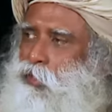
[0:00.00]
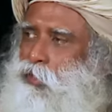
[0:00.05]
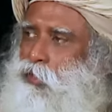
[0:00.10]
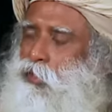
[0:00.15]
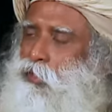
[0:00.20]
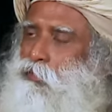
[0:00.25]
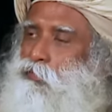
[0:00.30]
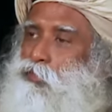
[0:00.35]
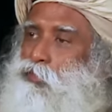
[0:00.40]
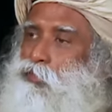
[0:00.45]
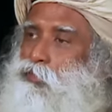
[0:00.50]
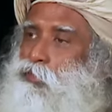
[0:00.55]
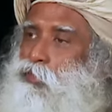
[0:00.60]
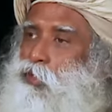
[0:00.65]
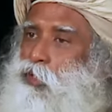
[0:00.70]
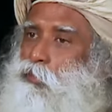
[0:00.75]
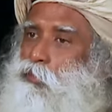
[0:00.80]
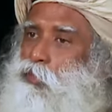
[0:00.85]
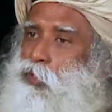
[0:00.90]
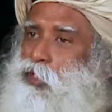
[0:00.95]
If you do
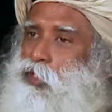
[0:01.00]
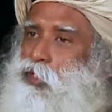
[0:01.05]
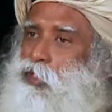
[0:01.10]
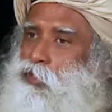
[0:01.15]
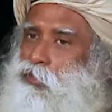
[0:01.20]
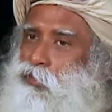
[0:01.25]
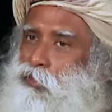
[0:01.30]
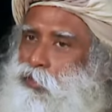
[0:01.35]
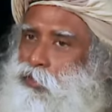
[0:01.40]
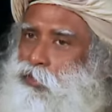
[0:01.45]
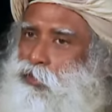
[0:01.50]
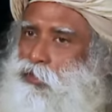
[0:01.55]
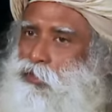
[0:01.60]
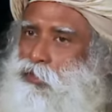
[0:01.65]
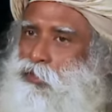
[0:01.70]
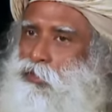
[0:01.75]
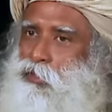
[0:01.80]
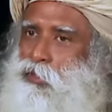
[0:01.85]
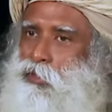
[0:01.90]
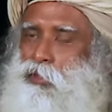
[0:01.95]
not bring into
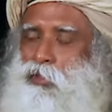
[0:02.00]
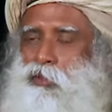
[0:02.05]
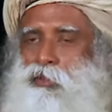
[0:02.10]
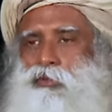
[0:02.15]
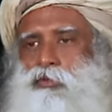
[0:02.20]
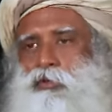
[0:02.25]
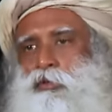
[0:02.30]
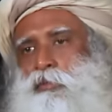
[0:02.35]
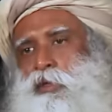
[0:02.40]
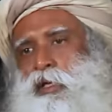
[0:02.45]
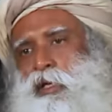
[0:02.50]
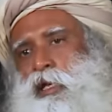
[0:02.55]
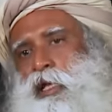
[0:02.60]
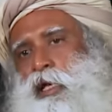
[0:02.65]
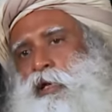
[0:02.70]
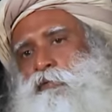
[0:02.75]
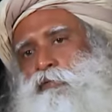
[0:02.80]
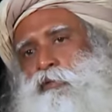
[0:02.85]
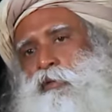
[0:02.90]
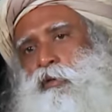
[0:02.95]
this, you will be a
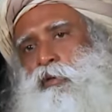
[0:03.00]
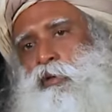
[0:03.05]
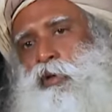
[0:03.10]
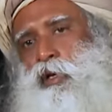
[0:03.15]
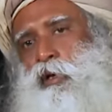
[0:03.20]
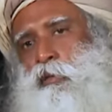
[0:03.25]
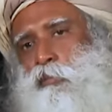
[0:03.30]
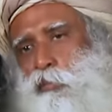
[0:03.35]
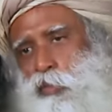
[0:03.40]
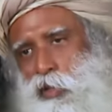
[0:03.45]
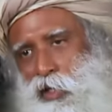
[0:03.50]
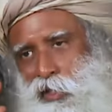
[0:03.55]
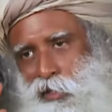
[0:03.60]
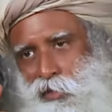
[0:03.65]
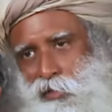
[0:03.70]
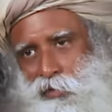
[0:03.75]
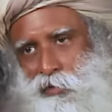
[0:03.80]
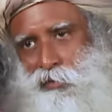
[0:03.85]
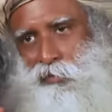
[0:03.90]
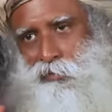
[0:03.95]
lifelong
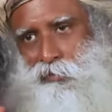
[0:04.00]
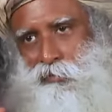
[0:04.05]
complaint.